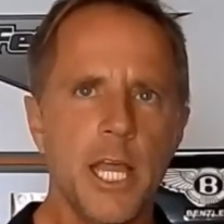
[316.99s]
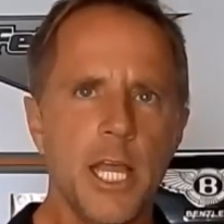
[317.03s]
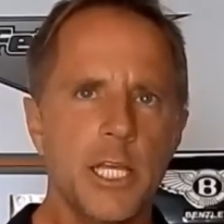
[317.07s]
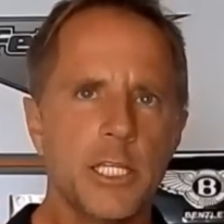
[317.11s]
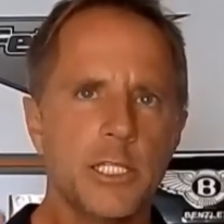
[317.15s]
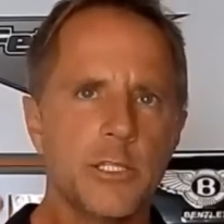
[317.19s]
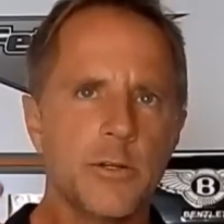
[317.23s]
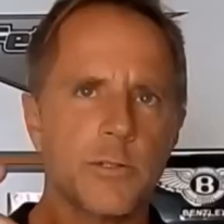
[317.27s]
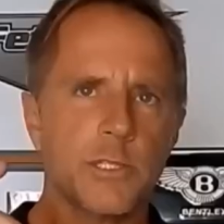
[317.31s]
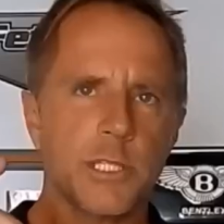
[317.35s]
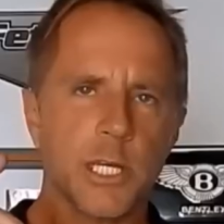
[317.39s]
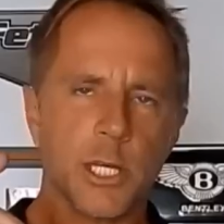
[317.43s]

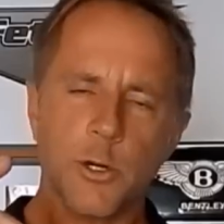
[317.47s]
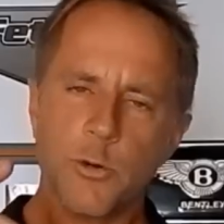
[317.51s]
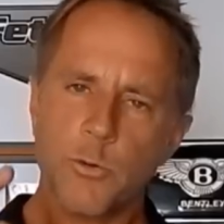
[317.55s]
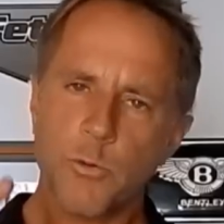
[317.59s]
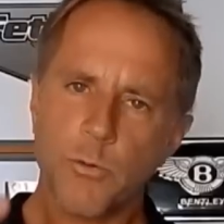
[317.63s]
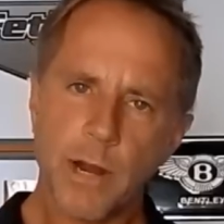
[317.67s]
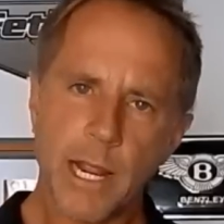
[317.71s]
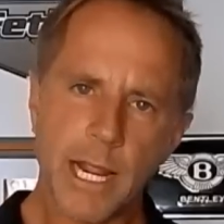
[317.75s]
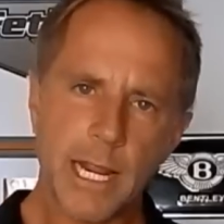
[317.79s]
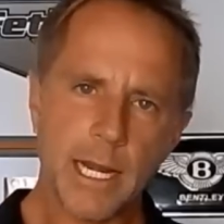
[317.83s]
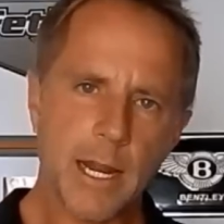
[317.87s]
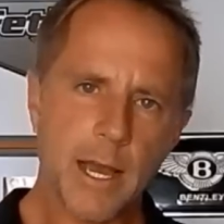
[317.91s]
So it's a
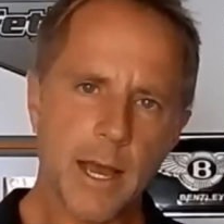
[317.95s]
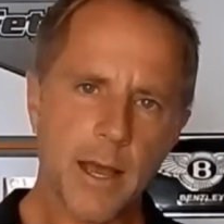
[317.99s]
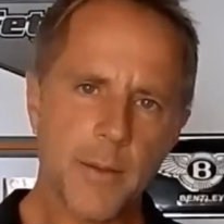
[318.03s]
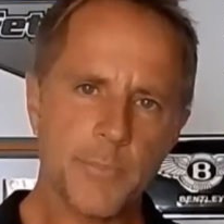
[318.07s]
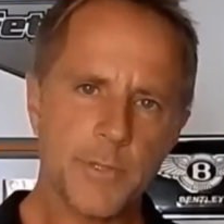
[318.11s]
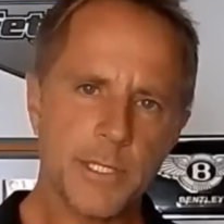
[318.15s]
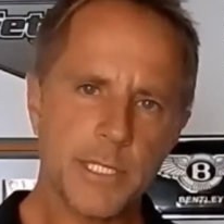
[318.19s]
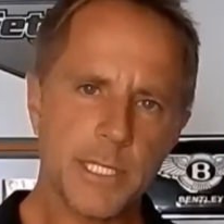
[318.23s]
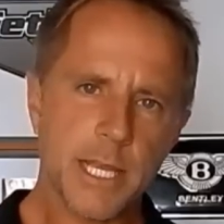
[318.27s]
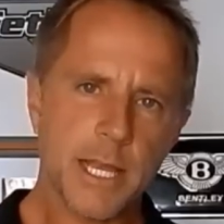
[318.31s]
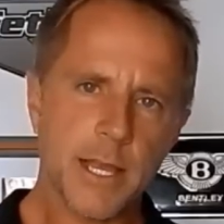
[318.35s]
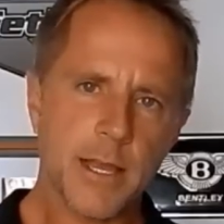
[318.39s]
great
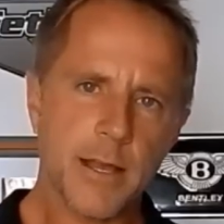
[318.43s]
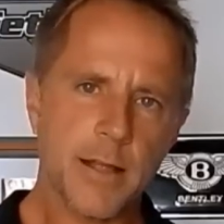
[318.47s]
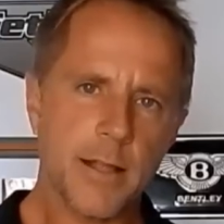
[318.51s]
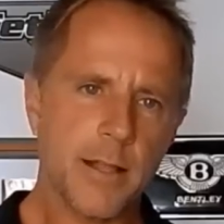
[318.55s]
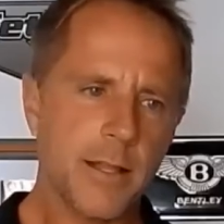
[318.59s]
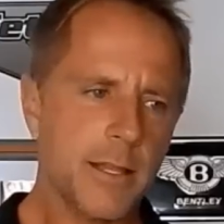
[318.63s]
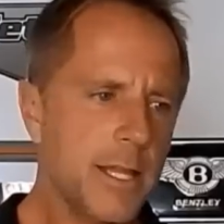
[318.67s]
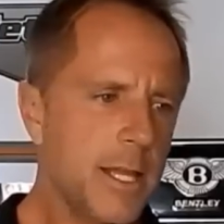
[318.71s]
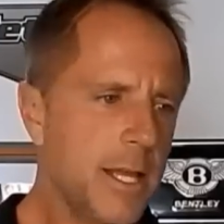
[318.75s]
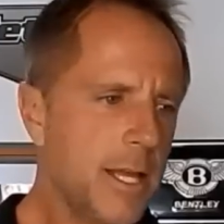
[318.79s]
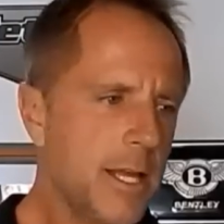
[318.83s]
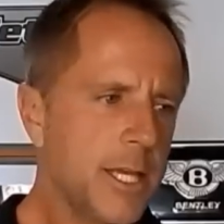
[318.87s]

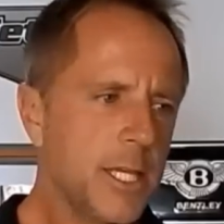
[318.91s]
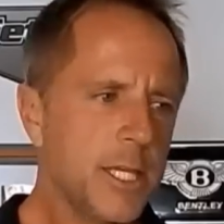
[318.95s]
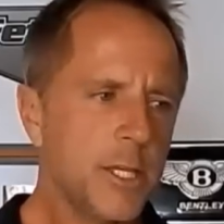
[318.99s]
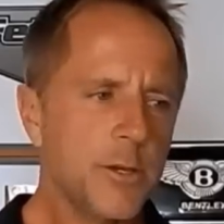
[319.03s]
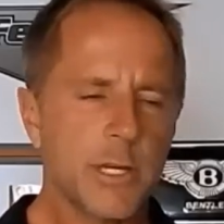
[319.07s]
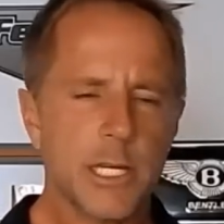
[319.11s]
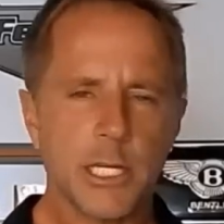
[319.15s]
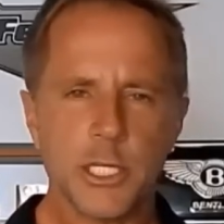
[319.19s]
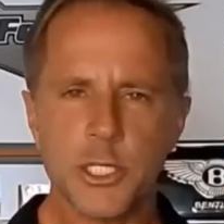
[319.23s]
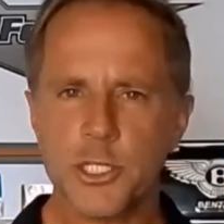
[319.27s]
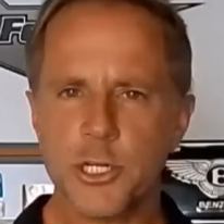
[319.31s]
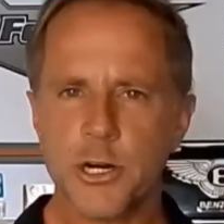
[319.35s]
upsell. You
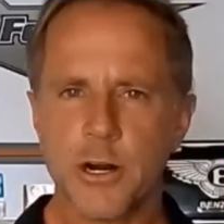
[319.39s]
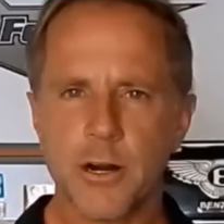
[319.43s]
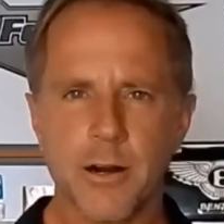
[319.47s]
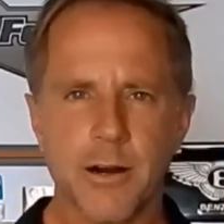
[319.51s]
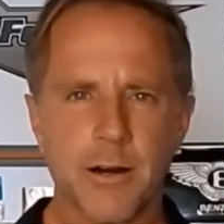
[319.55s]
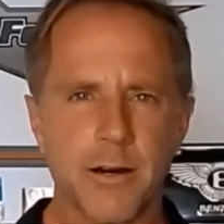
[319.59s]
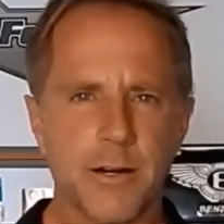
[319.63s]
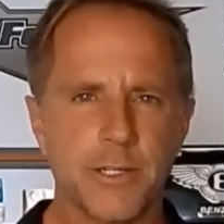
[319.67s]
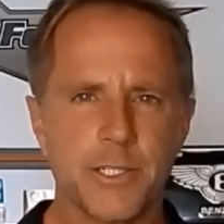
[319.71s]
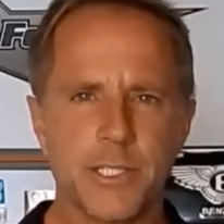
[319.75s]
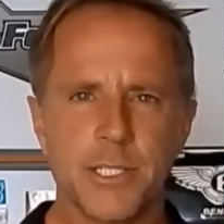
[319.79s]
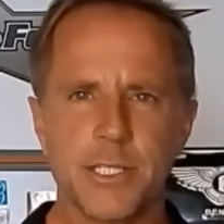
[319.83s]
can
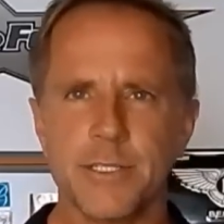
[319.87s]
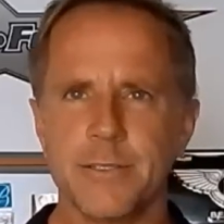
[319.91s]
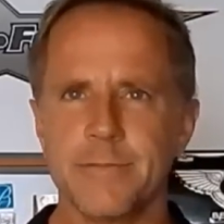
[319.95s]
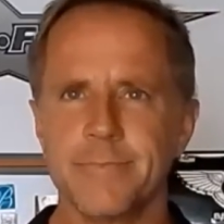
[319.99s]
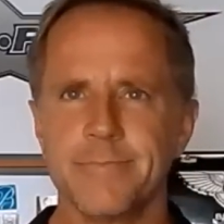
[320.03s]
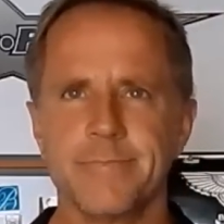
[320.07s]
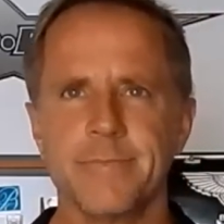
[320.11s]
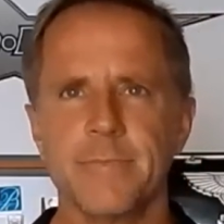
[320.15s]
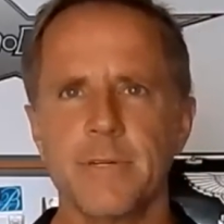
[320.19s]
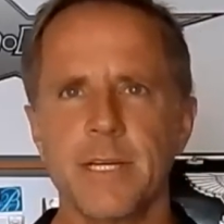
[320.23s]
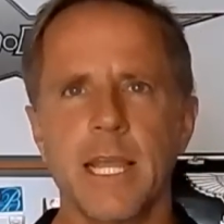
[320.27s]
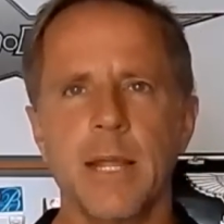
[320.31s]
charge,
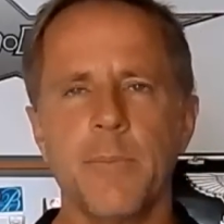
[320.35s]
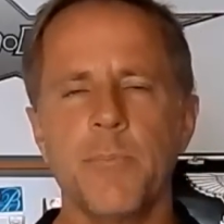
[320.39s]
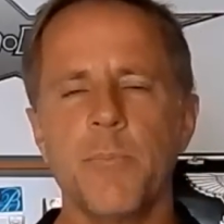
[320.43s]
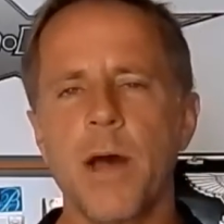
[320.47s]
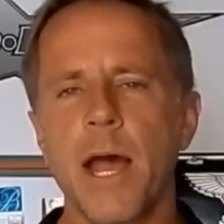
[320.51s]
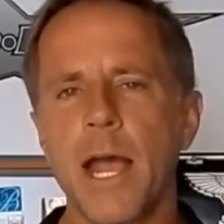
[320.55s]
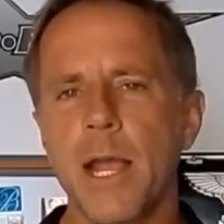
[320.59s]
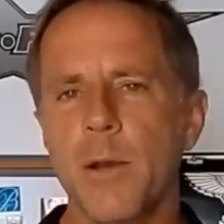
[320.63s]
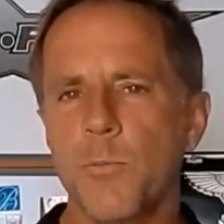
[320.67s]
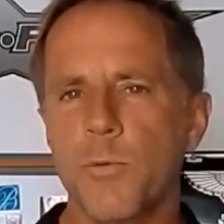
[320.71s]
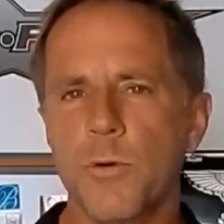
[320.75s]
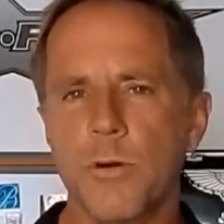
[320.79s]
in
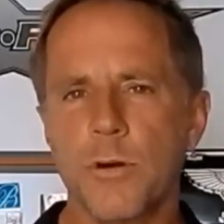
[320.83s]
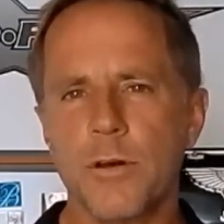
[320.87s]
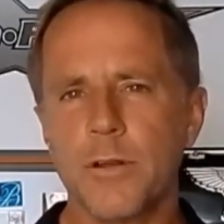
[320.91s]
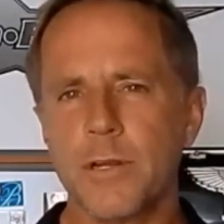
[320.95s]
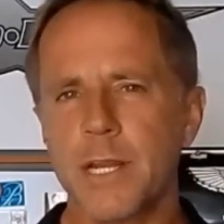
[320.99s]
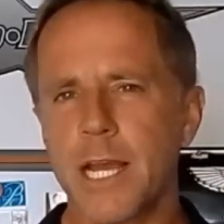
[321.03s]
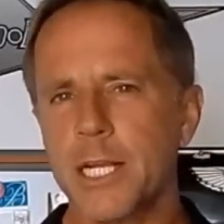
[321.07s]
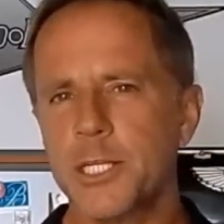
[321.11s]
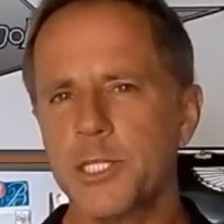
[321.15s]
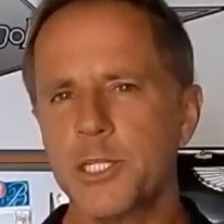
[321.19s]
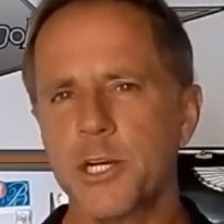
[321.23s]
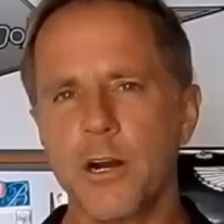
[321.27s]
my
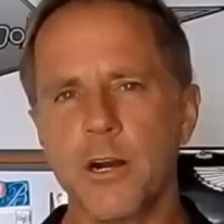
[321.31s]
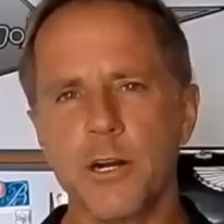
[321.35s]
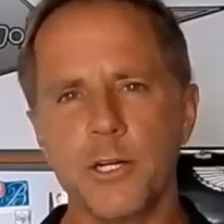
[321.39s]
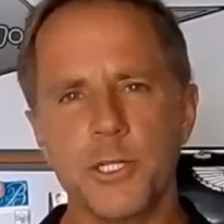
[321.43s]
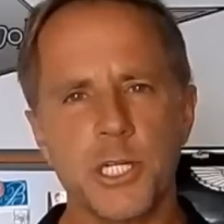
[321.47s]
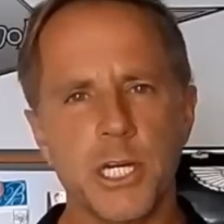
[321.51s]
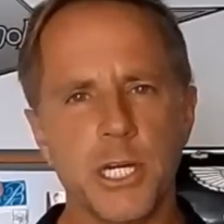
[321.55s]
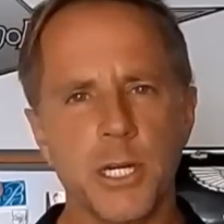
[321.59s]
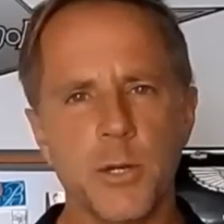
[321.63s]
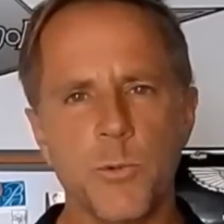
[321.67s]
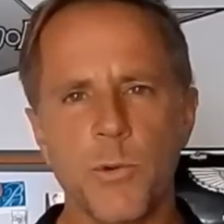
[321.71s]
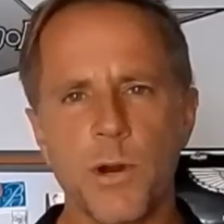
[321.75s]
world, I
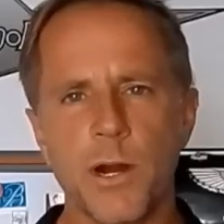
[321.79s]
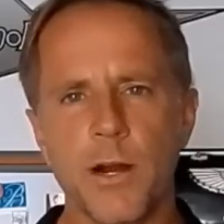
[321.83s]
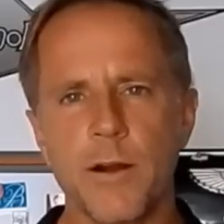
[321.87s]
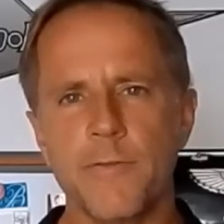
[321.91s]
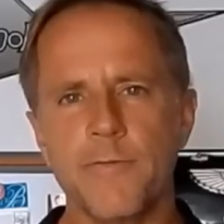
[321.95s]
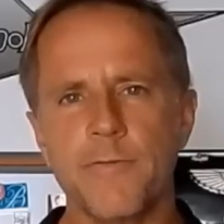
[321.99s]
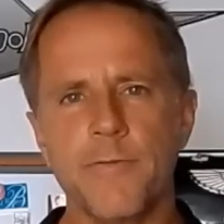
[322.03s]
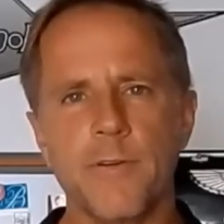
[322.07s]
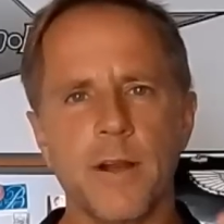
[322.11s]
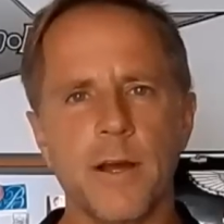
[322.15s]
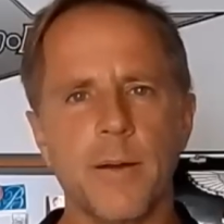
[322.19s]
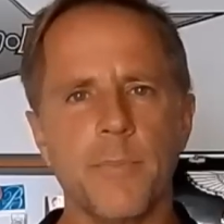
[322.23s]
charge anywhere
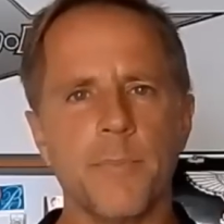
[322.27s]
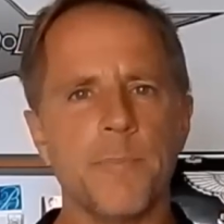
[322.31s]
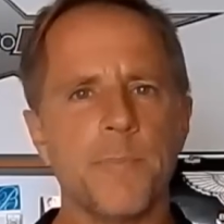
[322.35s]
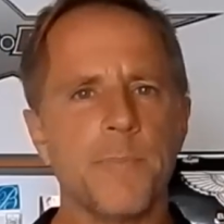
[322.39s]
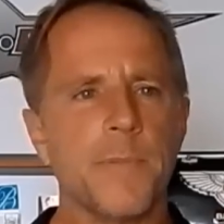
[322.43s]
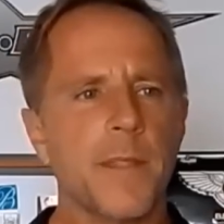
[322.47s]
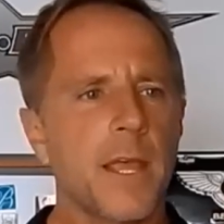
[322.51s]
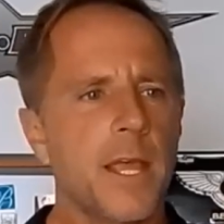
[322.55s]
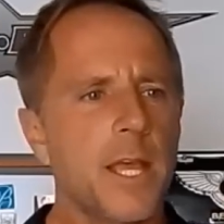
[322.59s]
from